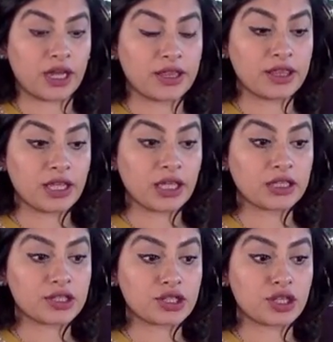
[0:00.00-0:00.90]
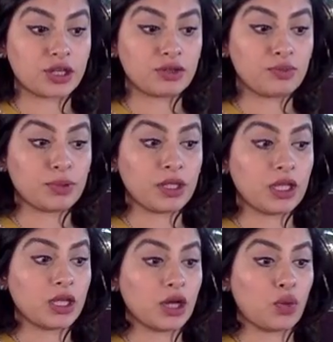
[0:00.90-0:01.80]
I think it's gonna
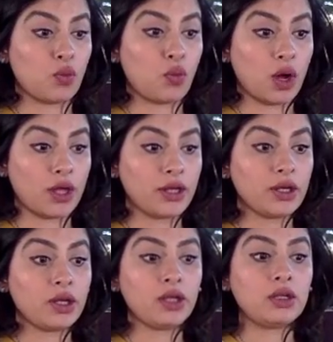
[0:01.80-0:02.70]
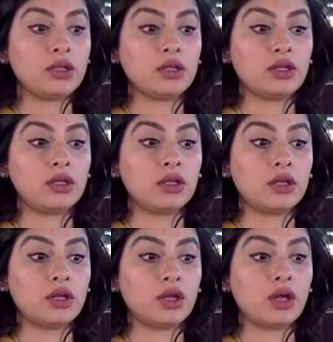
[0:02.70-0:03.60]
be one
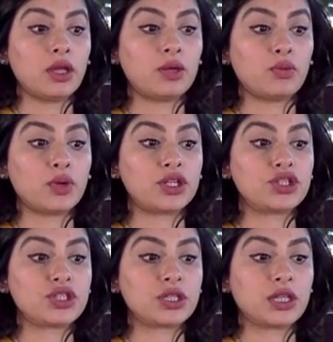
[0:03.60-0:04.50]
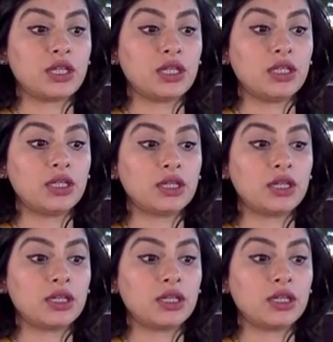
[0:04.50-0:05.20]
in which it